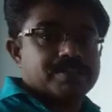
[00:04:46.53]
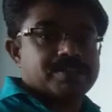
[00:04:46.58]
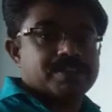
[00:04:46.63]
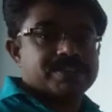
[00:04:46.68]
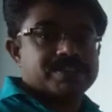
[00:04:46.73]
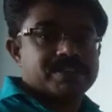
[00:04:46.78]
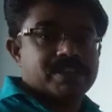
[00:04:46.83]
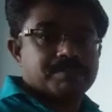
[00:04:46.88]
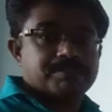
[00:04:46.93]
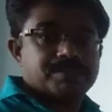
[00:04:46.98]
the
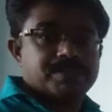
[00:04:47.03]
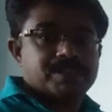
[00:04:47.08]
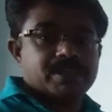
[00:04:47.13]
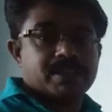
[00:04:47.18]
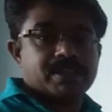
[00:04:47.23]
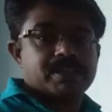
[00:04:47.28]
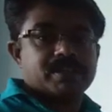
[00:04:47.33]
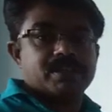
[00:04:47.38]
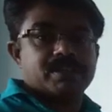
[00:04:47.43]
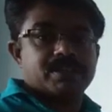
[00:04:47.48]

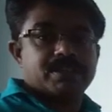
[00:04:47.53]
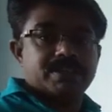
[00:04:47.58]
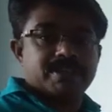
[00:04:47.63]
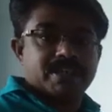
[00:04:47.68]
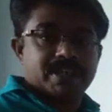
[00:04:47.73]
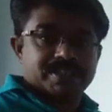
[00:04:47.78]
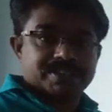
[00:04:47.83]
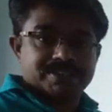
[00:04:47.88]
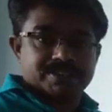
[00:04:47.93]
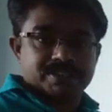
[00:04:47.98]
subject
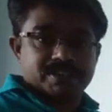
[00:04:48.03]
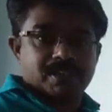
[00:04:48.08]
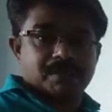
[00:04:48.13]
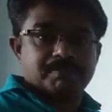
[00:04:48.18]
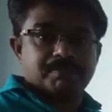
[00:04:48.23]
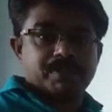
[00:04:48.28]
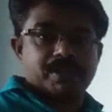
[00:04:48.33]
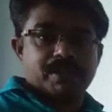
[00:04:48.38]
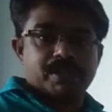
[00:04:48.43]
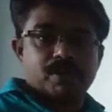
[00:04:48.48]
does
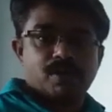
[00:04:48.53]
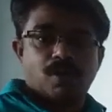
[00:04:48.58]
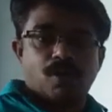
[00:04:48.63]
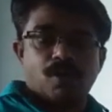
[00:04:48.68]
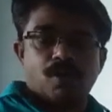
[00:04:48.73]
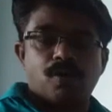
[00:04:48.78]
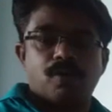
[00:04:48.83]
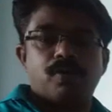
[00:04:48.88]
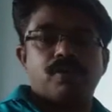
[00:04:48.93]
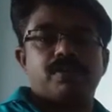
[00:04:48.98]
something
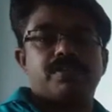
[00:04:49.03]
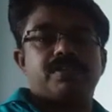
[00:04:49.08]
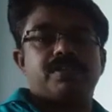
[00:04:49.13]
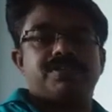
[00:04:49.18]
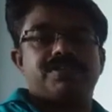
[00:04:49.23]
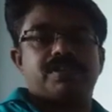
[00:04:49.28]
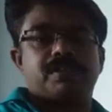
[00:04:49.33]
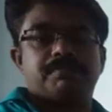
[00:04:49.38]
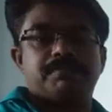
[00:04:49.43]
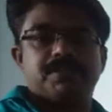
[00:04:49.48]
or the
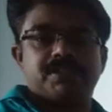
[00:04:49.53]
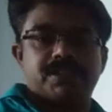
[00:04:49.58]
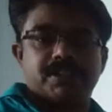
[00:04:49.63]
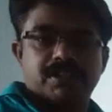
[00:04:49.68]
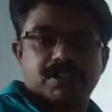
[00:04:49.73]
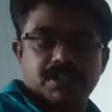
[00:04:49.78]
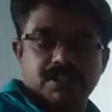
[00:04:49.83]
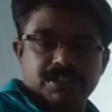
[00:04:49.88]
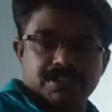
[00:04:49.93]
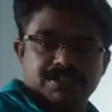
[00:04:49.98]
subject
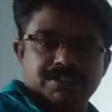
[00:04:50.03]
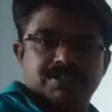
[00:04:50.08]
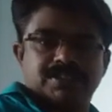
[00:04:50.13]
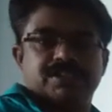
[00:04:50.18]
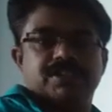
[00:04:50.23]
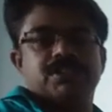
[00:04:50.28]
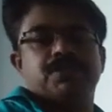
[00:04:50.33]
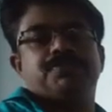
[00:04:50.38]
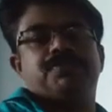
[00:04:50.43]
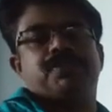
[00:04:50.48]

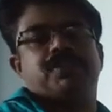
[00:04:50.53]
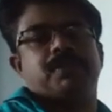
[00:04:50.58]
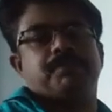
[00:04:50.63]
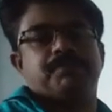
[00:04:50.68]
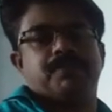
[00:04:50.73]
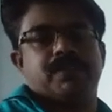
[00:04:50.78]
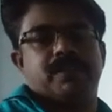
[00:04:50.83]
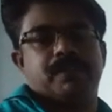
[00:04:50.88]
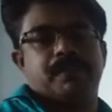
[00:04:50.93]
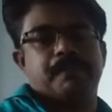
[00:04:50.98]
receives
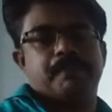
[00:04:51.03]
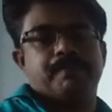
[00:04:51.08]
something.